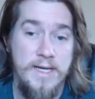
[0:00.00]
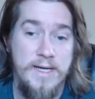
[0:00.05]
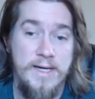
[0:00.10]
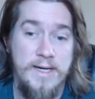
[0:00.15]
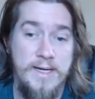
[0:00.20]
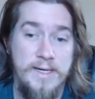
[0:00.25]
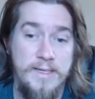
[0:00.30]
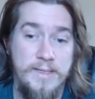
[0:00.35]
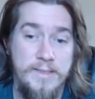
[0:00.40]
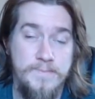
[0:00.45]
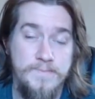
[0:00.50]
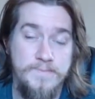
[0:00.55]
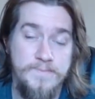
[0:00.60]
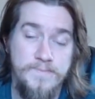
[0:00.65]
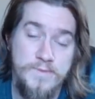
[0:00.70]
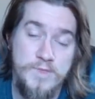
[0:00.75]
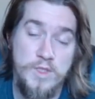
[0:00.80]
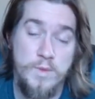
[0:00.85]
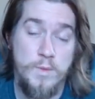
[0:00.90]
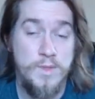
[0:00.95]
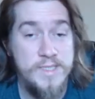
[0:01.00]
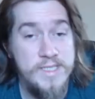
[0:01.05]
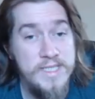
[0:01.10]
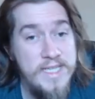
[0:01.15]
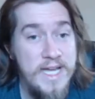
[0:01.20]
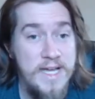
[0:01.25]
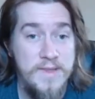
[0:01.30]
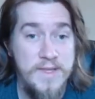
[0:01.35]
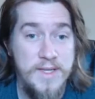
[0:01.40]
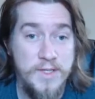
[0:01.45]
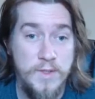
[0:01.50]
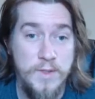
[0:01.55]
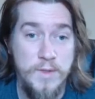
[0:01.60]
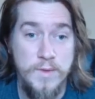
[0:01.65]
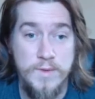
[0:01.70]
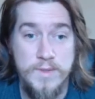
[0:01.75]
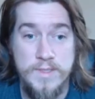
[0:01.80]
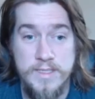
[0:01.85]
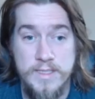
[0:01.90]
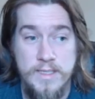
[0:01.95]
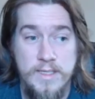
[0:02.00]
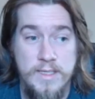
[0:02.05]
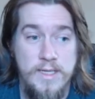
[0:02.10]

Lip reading: So we'll see how that goes.